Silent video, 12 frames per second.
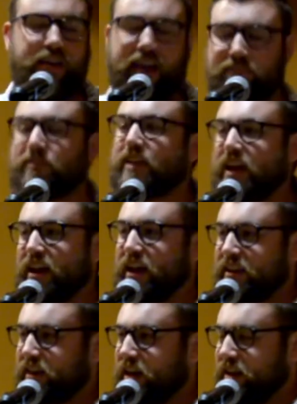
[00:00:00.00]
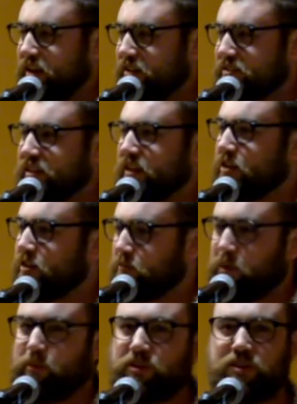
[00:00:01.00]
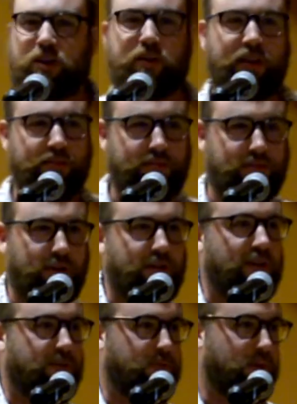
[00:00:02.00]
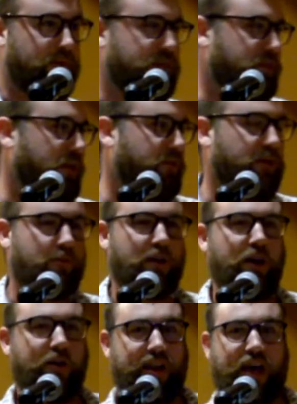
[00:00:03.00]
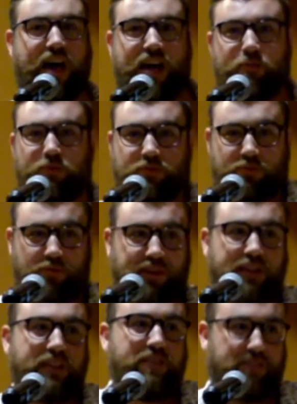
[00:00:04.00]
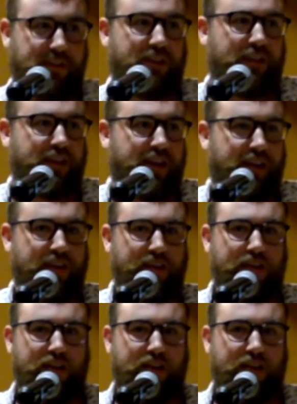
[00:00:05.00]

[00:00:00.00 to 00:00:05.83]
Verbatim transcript: After that, I got a second off Broadway show and a third off Broadway show in a row, and I was really feeling it.